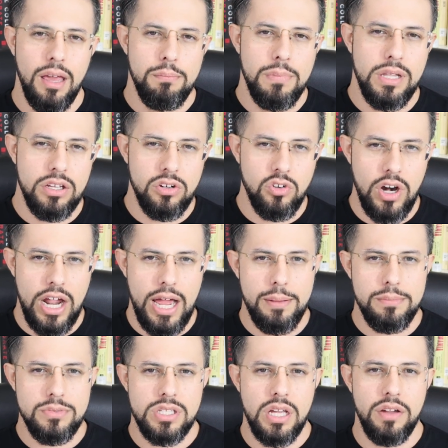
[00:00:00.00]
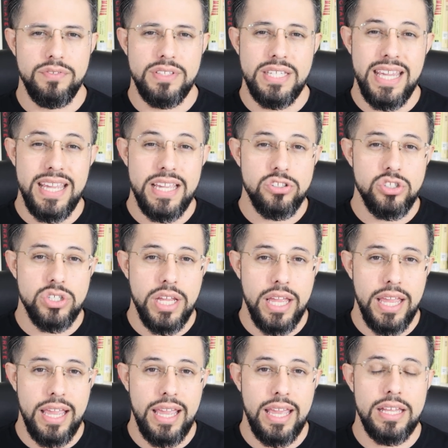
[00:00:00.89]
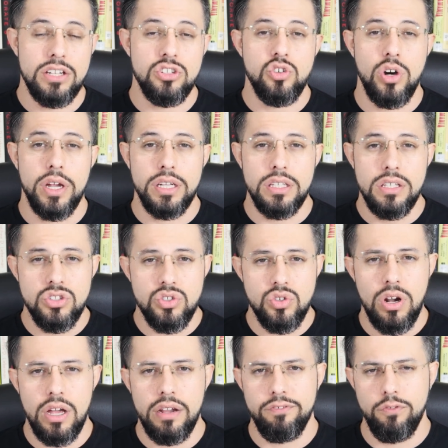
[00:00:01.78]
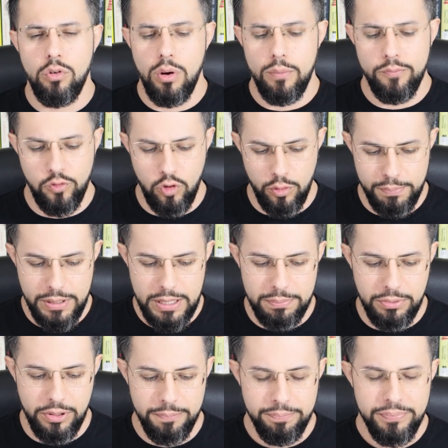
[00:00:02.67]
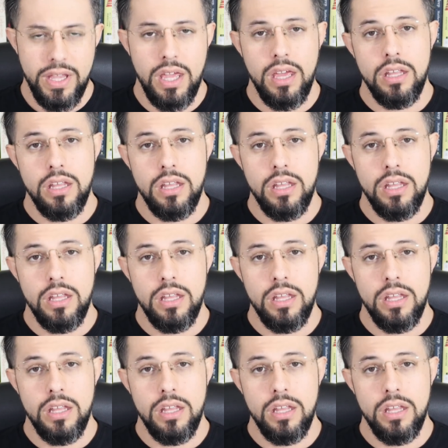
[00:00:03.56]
milligrams of DHA in triglyceride form for people.